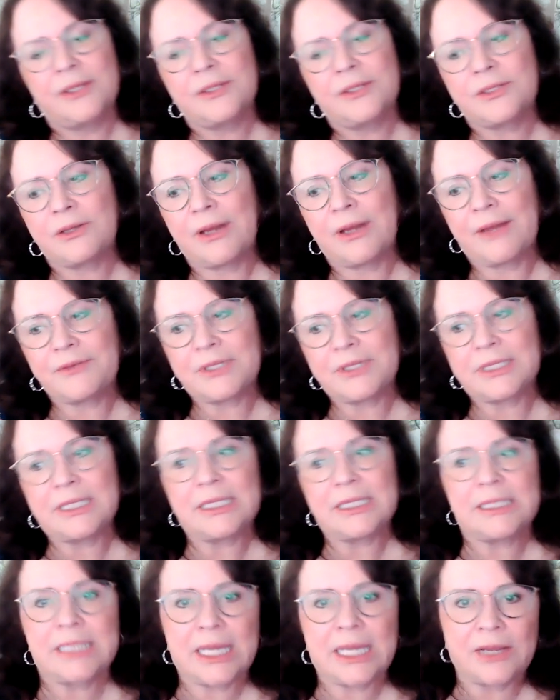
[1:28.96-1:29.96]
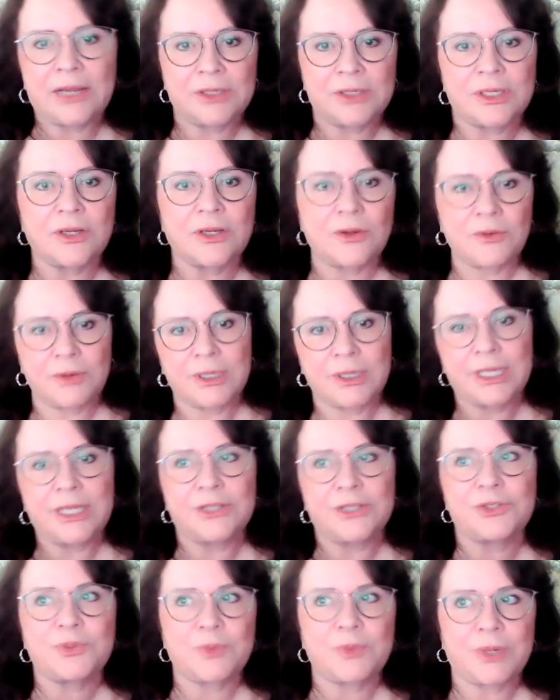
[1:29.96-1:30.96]
So I have to sit down and go on
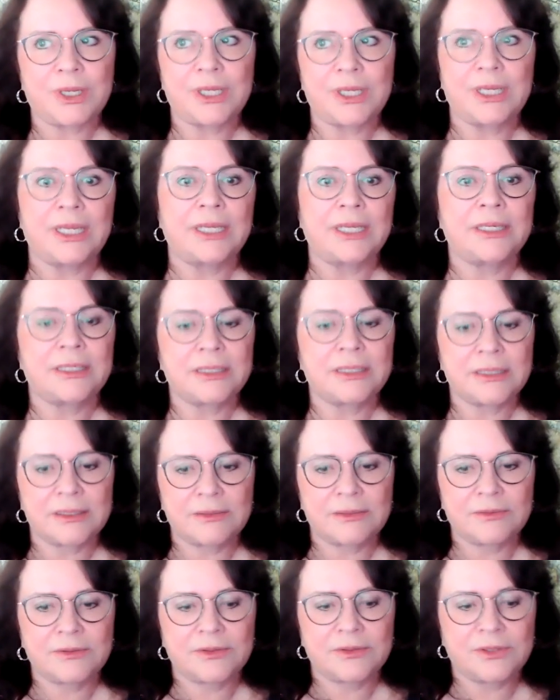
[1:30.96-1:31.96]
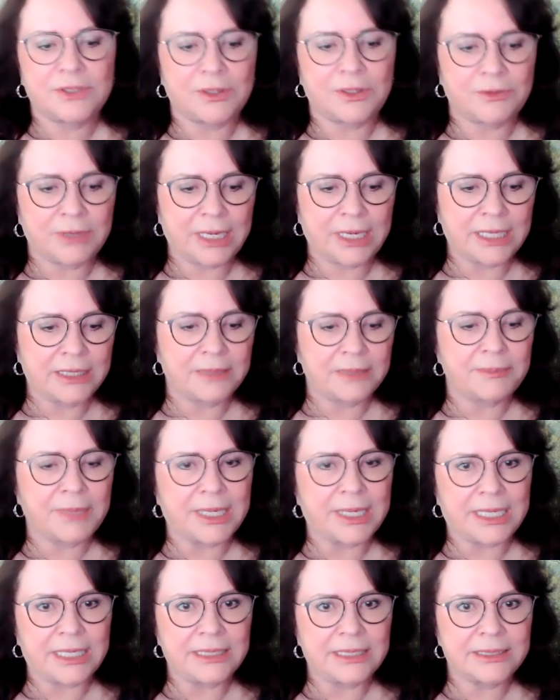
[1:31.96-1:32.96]
each one and donate the
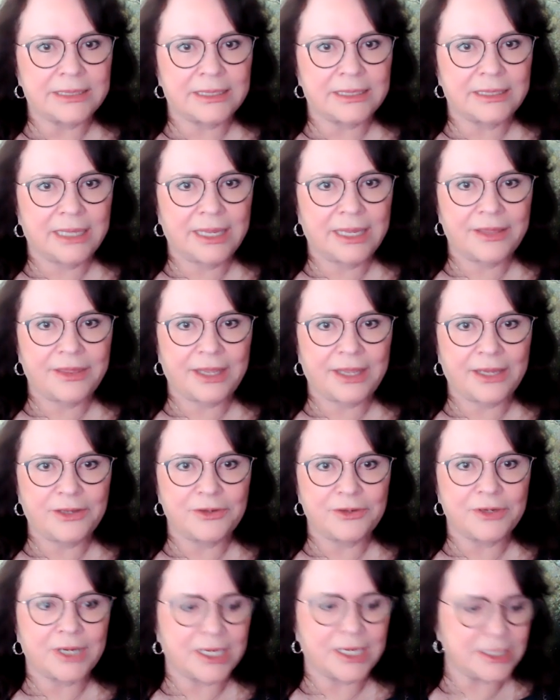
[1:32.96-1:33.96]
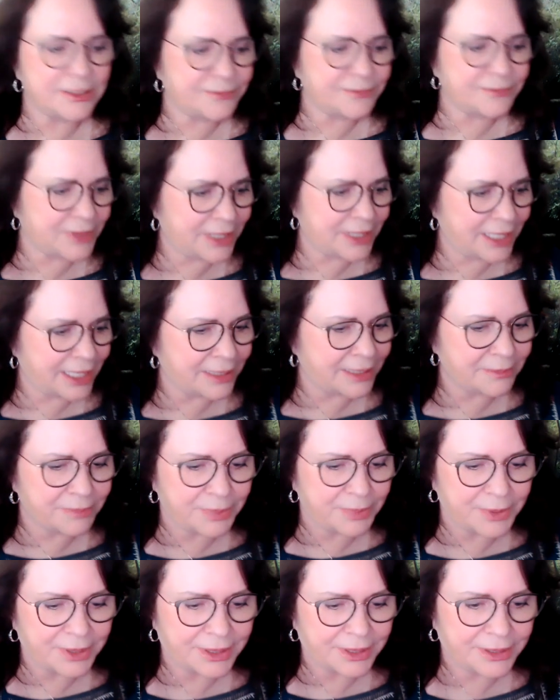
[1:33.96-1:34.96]
monies. And thank you guys for the
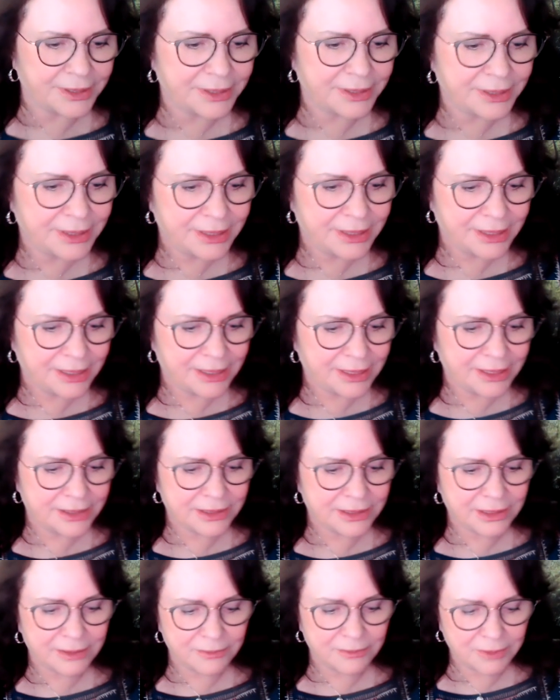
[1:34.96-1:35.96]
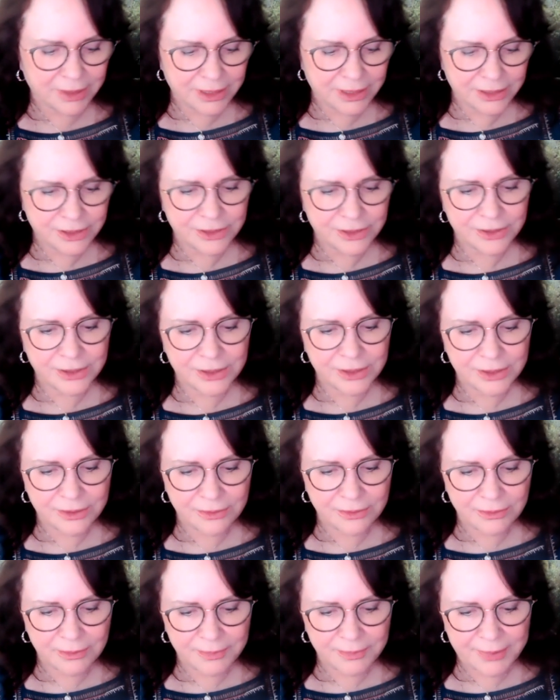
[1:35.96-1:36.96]
input. So I wanted you to
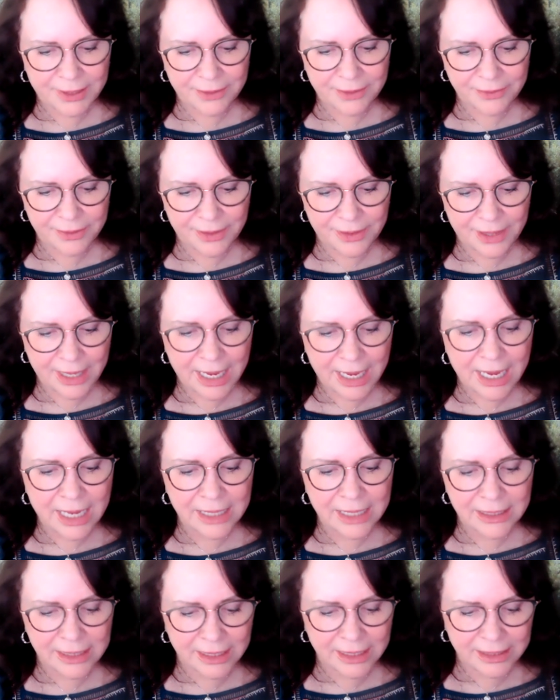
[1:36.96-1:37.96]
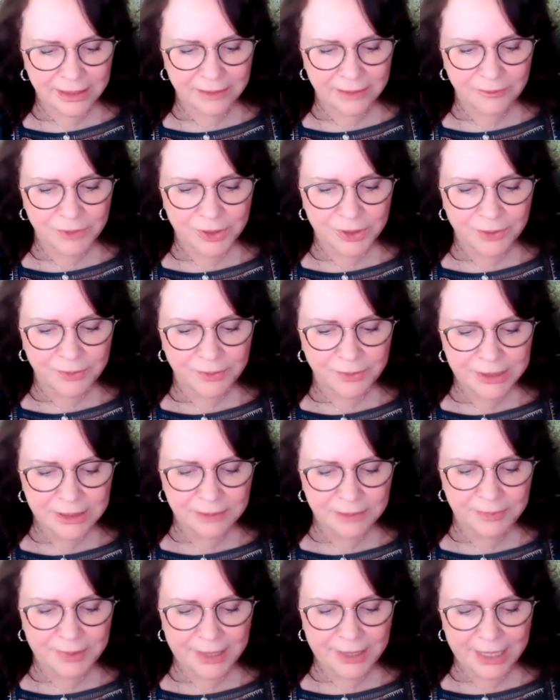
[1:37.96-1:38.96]
know about that. And then we're going
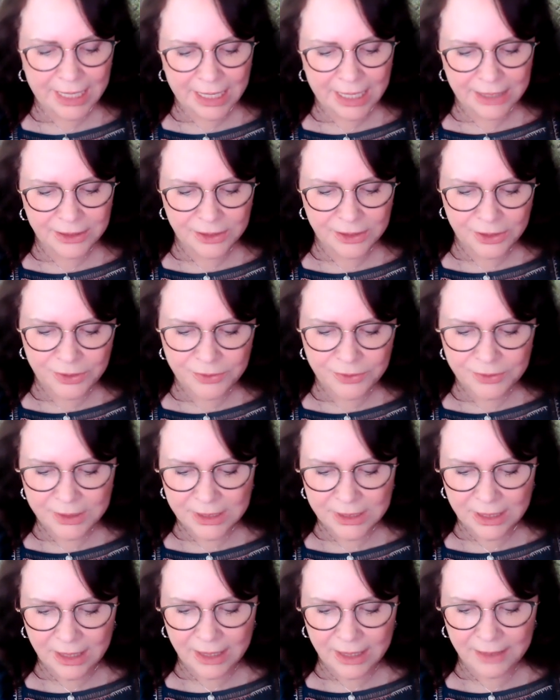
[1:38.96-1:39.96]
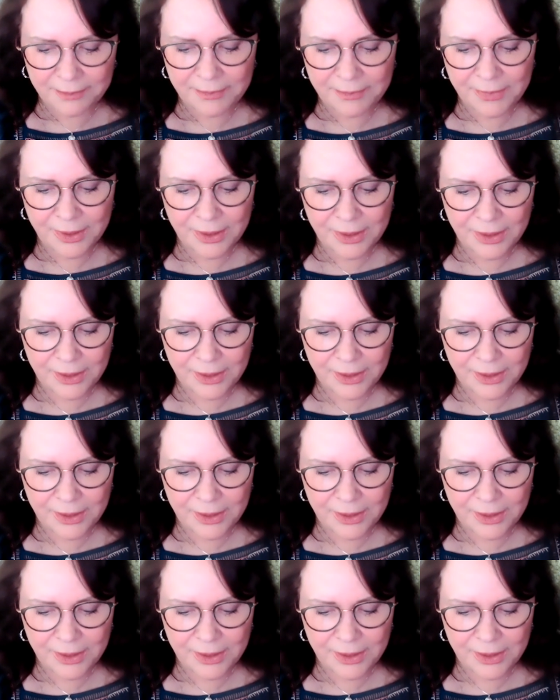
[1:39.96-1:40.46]
to be at noontime.